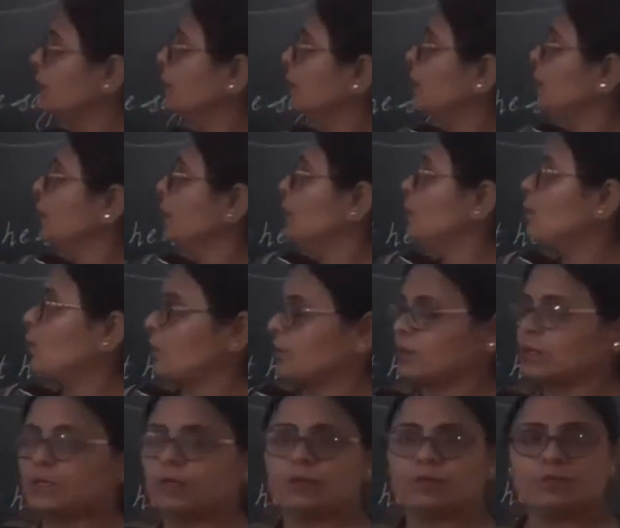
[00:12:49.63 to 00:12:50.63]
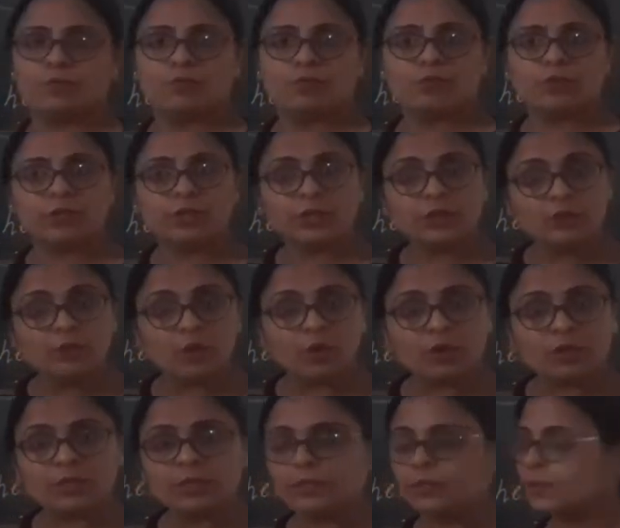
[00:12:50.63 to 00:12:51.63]
He got what he
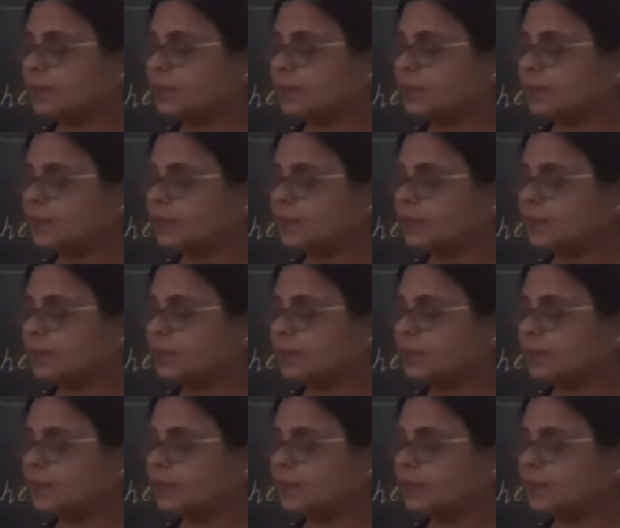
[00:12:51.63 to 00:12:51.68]
got,